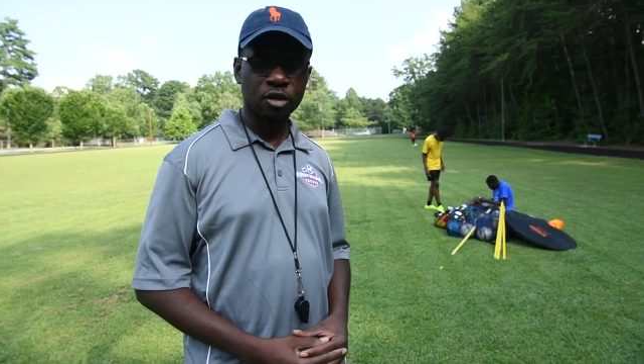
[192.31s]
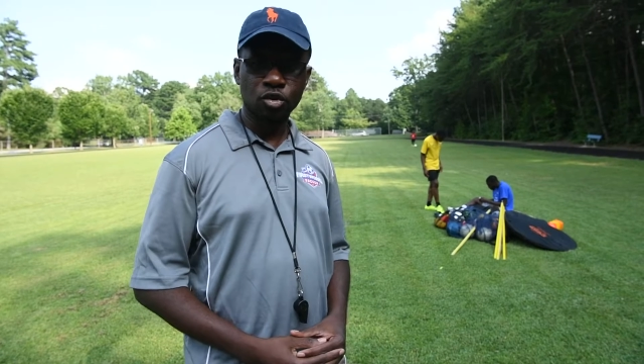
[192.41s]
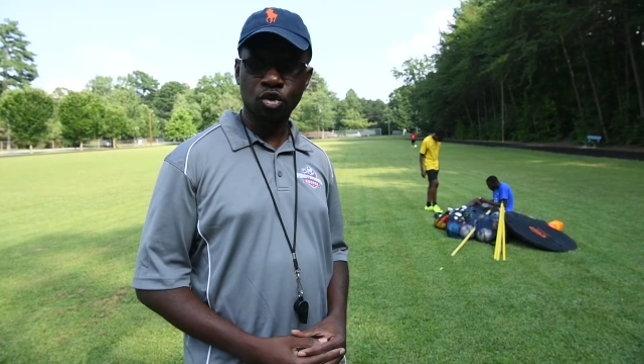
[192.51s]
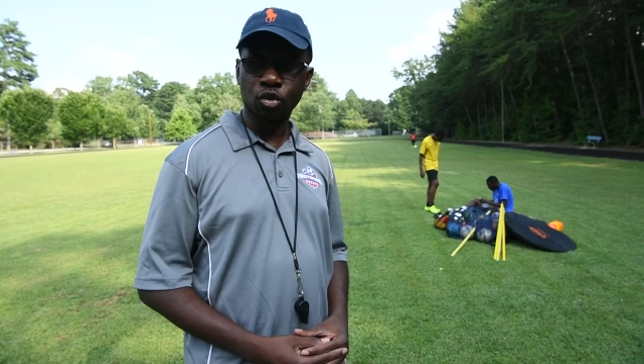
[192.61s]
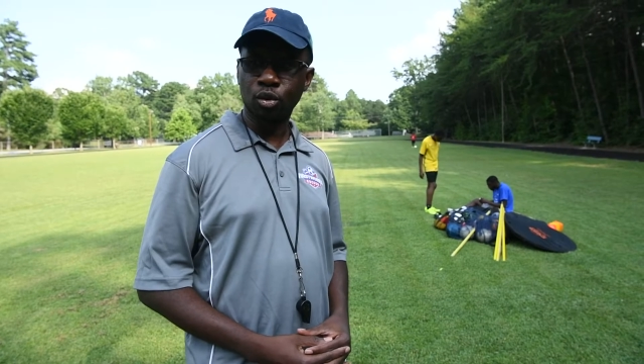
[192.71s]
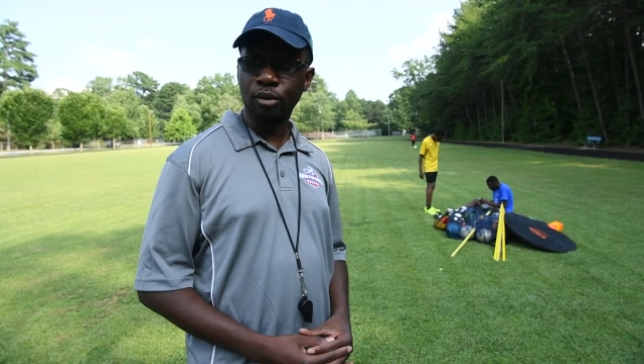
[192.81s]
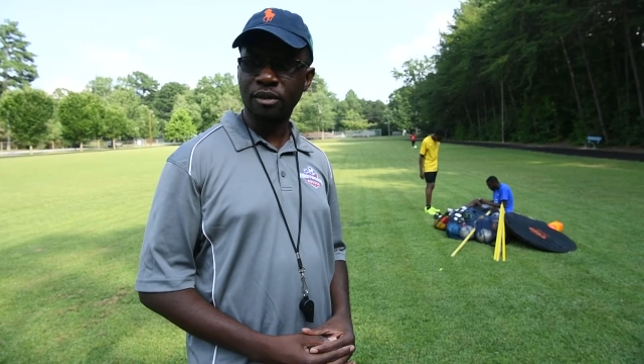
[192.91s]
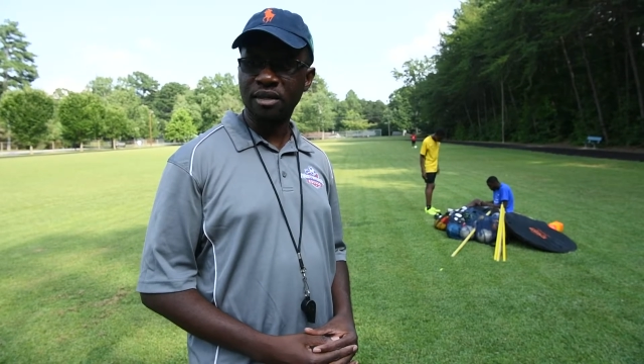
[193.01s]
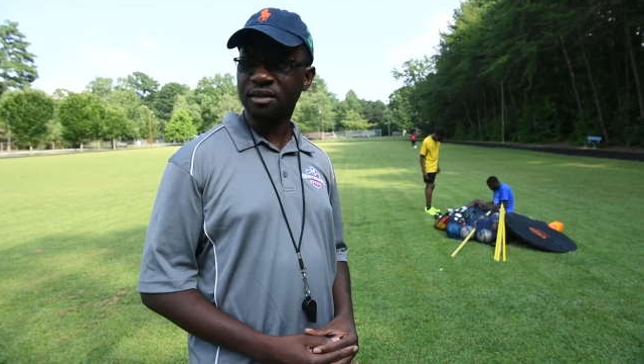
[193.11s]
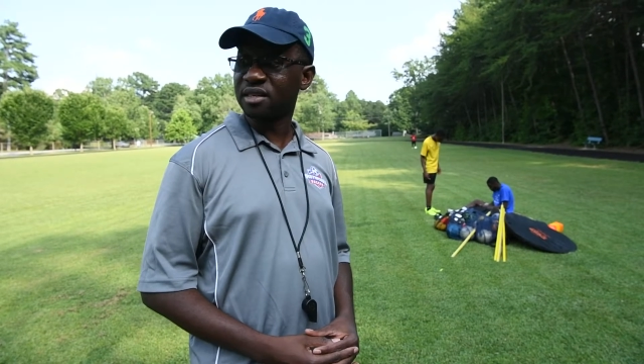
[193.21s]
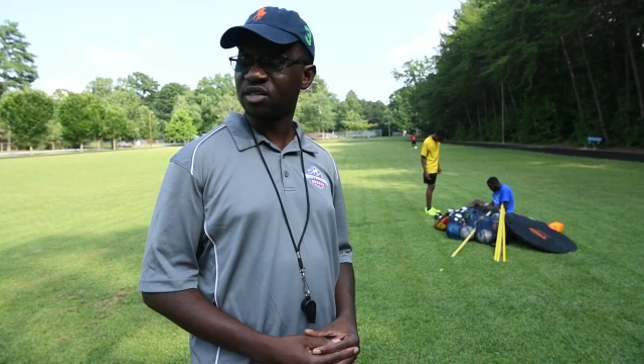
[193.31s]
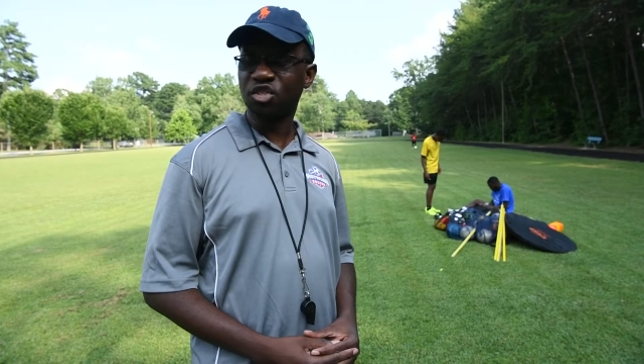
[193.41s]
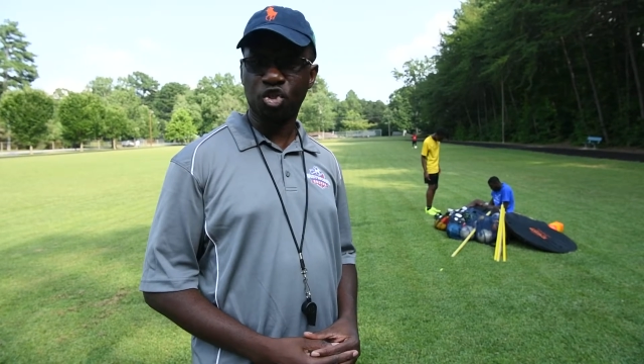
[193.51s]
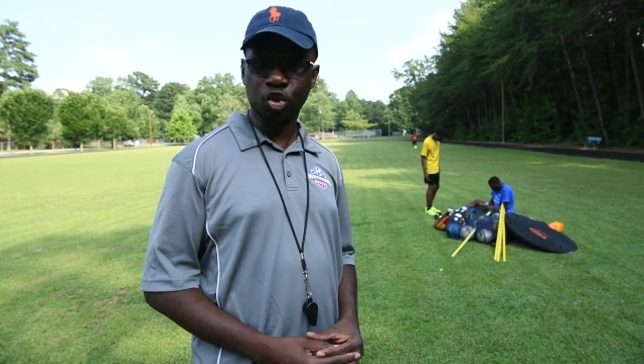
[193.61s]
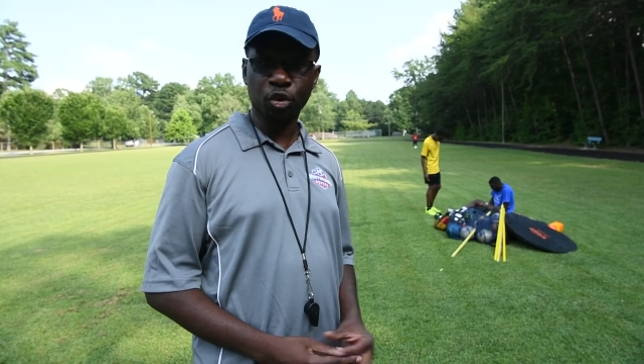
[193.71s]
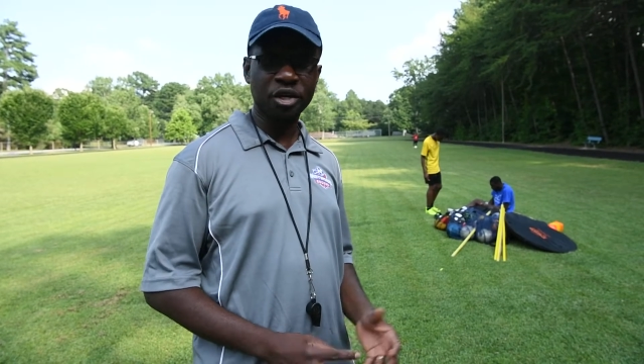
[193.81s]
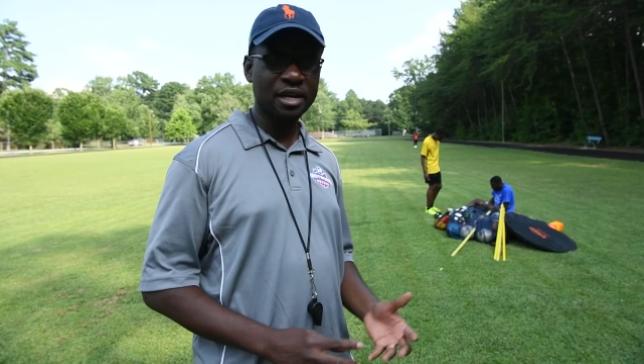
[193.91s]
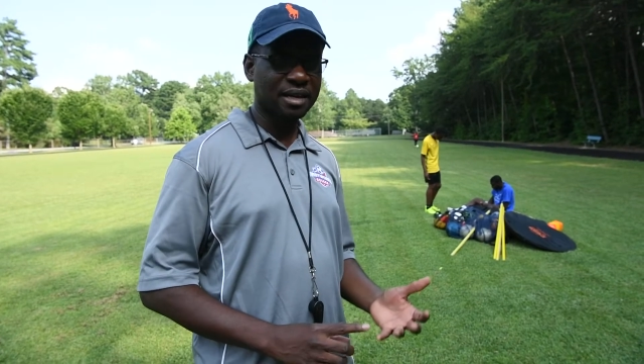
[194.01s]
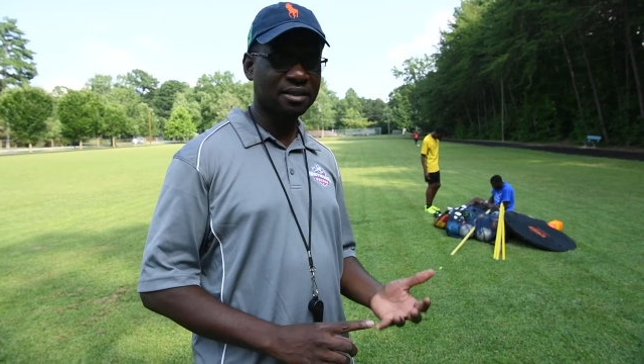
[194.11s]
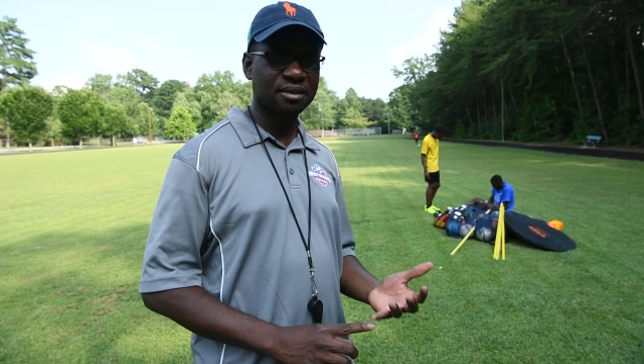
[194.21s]
So this journey
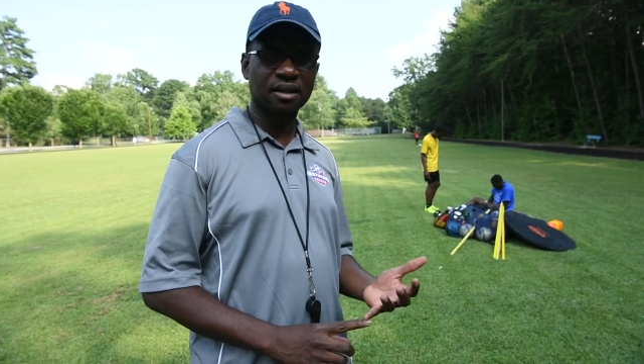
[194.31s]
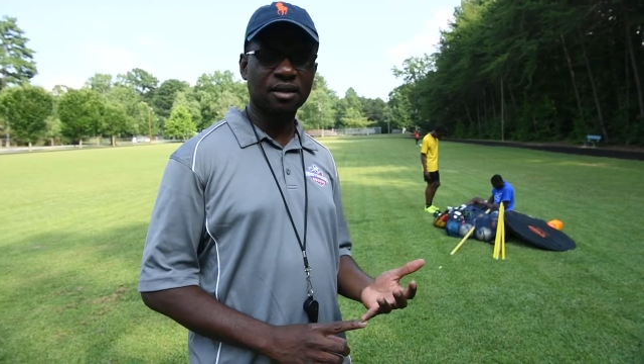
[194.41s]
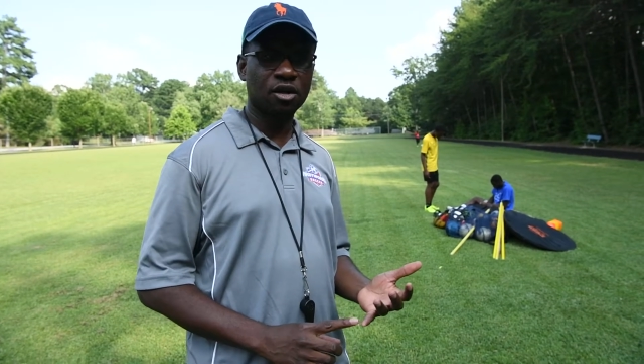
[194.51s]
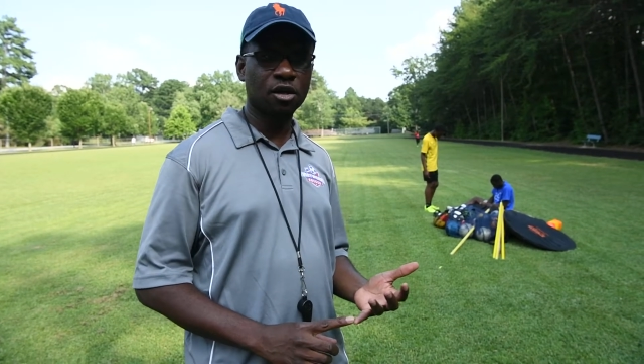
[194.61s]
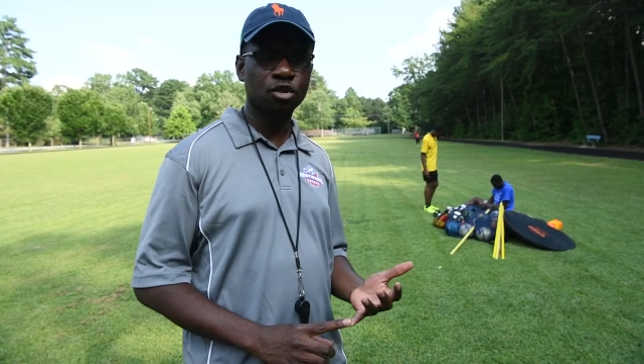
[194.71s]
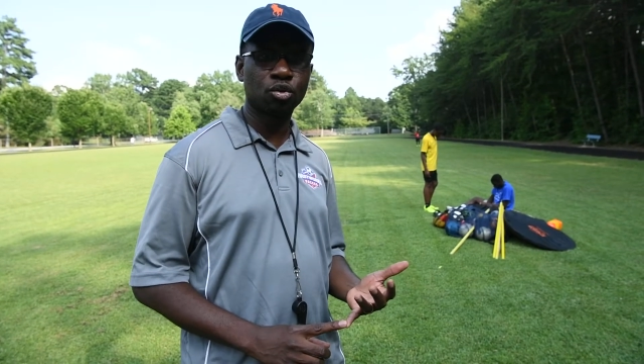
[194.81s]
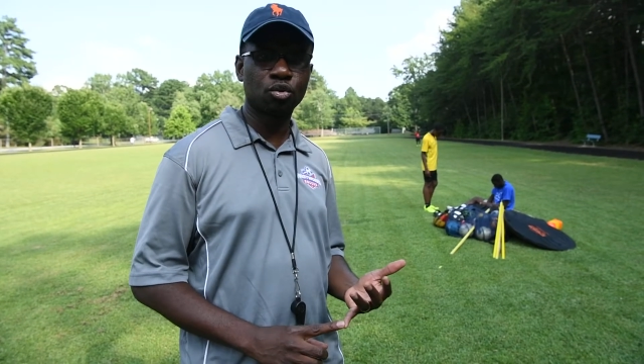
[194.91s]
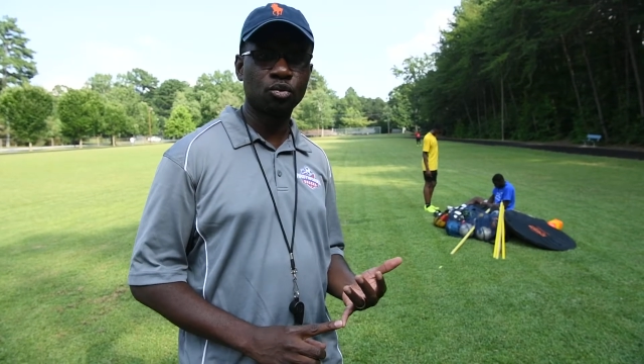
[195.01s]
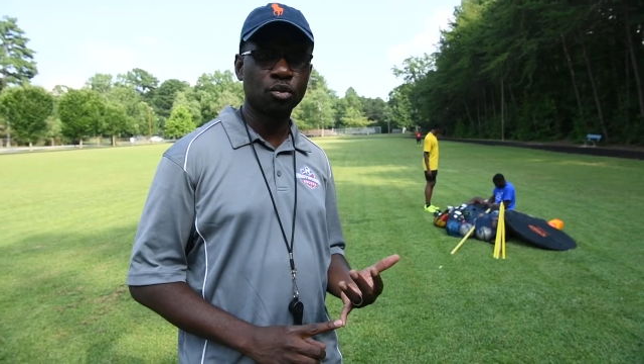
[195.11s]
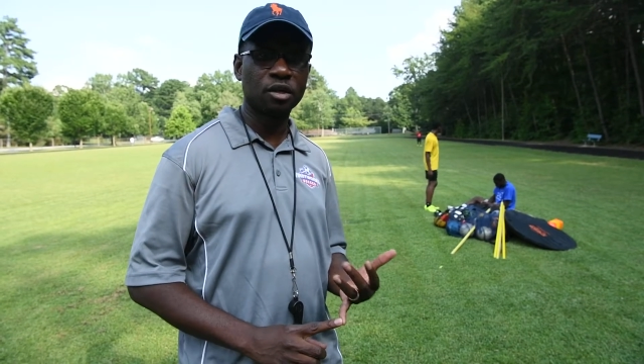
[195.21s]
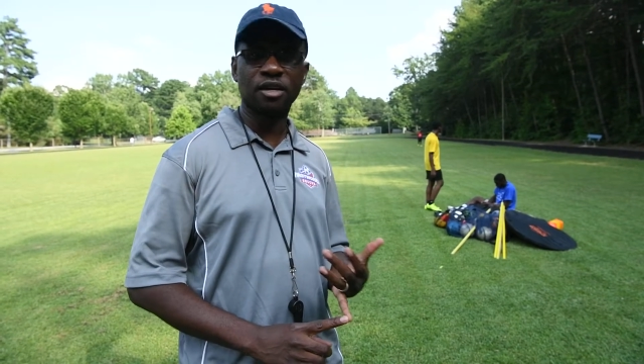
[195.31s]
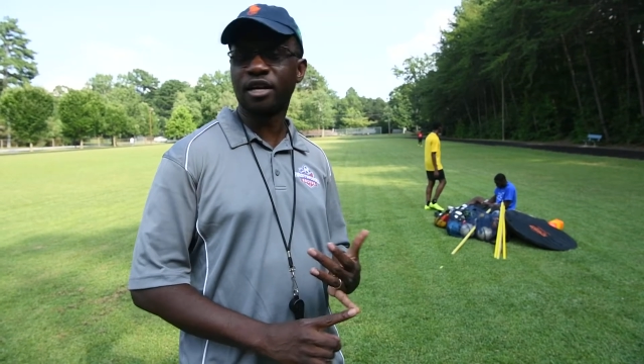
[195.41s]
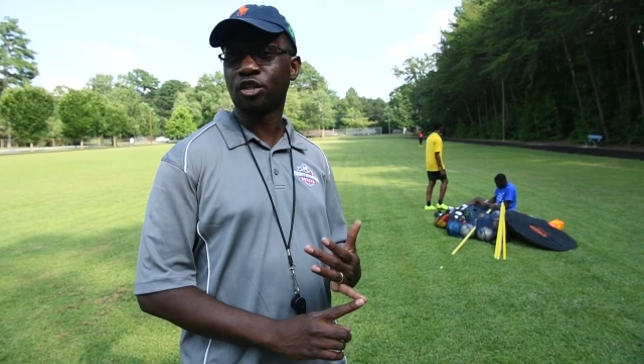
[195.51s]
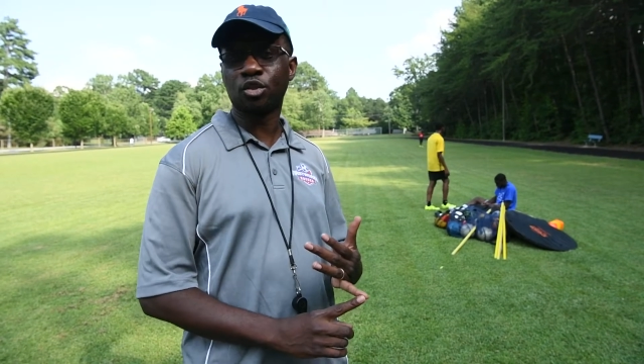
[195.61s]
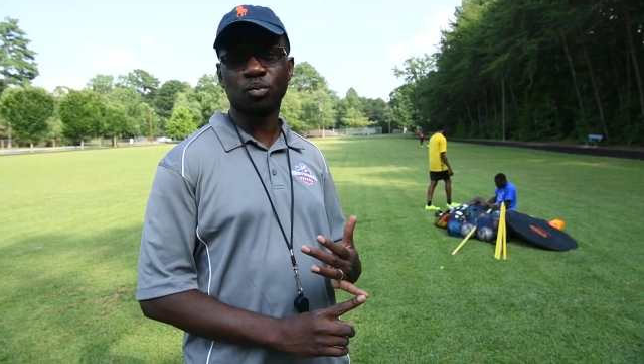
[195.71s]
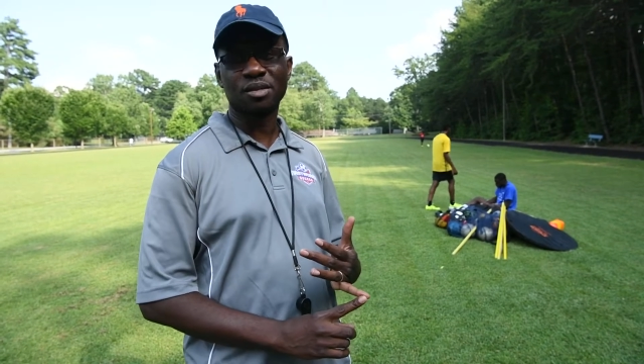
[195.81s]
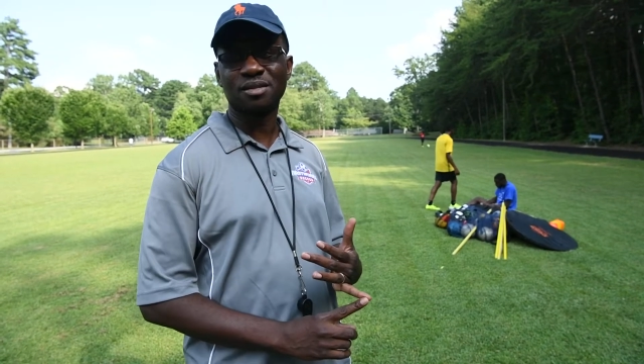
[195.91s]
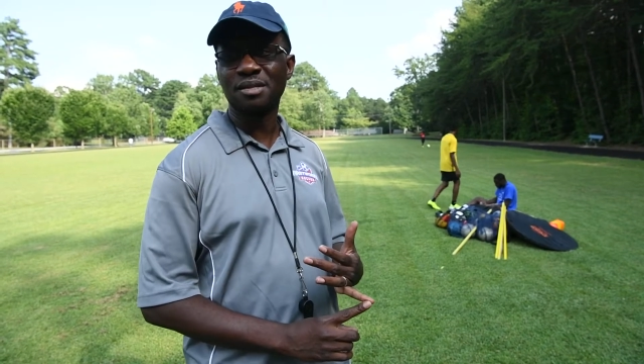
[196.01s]
has taken us to connections with